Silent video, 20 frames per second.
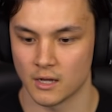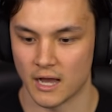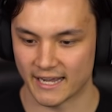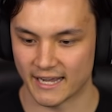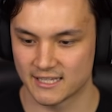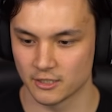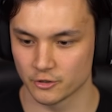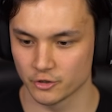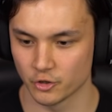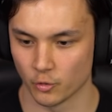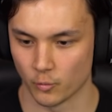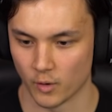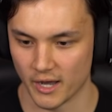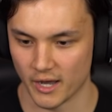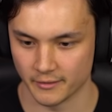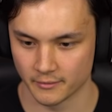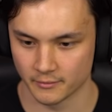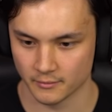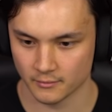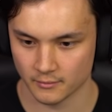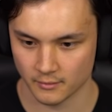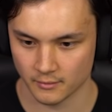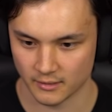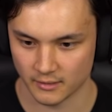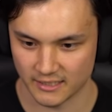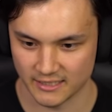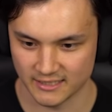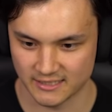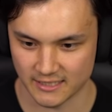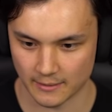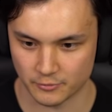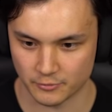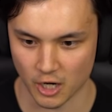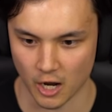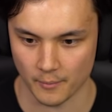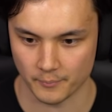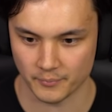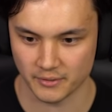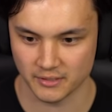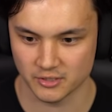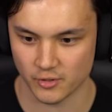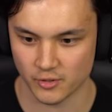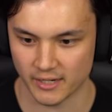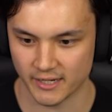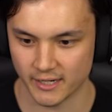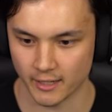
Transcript: I killed the one. He's up top. He's right